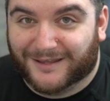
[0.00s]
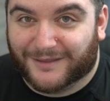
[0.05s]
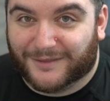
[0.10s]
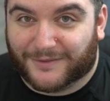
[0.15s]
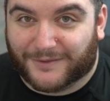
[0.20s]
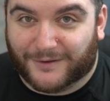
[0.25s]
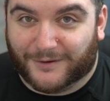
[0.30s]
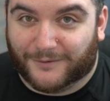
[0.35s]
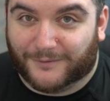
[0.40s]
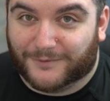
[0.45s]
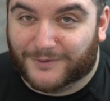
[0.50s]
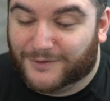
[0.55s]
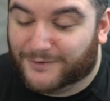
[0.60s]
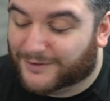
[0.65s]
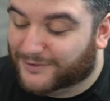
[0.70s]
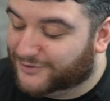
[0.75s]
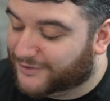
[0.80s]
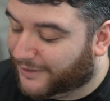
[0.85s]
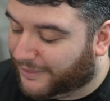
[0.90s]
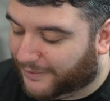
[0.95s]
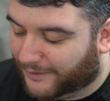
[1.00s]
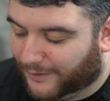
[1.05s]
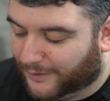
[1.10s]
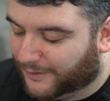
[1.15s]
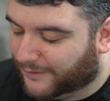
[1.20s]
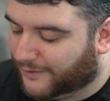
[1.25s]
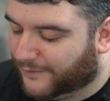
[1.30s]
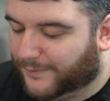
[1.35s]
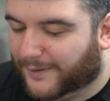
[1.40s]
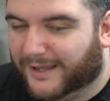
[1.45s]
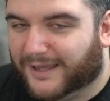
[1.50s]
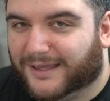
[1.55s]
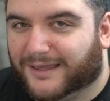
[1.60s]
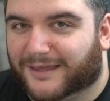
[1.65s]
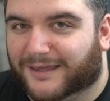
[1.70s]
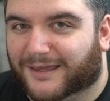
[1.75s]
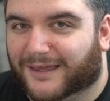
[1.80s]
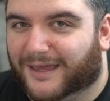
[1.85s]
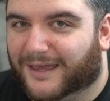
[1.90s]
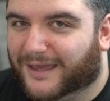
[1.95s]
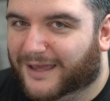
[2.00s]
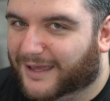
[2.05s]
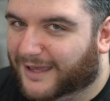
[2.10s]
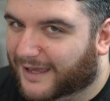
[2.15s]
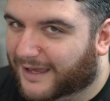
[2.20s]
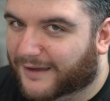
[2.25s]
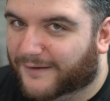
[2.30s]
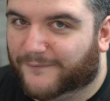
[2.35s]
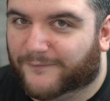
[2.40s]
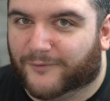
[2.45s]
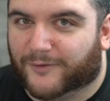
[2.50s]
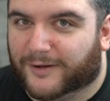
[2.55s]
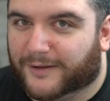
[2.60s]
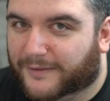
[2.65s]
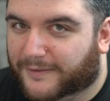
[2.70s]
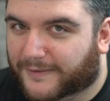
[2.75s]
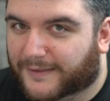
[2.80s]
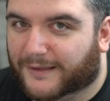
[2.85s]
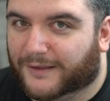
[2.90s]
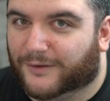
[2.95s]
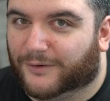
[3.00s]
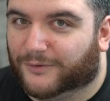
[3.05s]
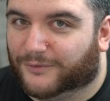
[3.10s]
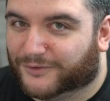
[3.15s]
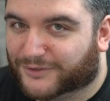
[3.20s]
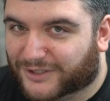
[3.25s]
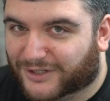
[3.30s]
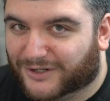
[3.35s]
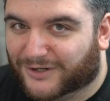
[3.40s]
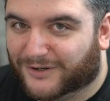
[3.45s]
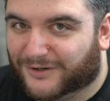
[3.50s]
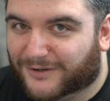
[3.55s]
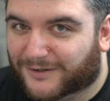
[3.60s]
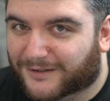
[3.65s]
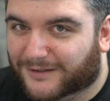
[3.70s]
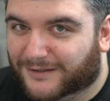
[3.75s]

So you can just Earthquake every single turn